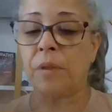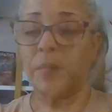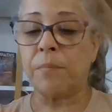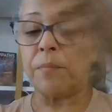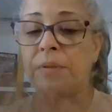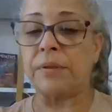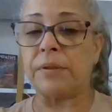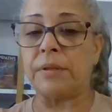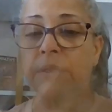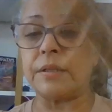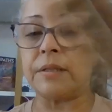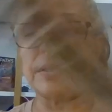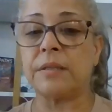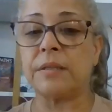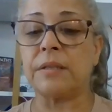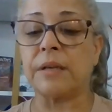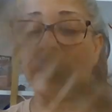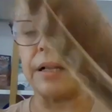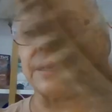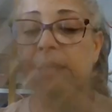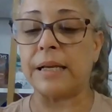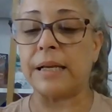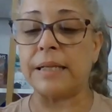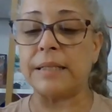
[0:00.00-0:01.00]
But this is a
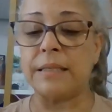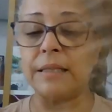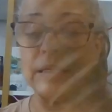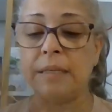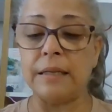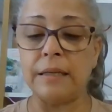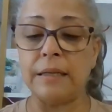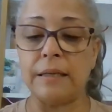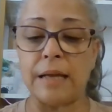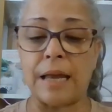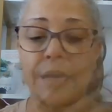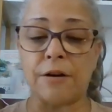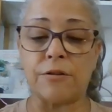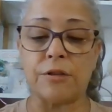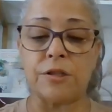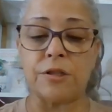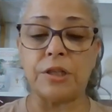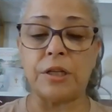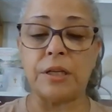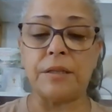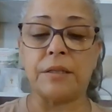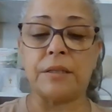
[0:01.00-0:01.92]
cleansing energy.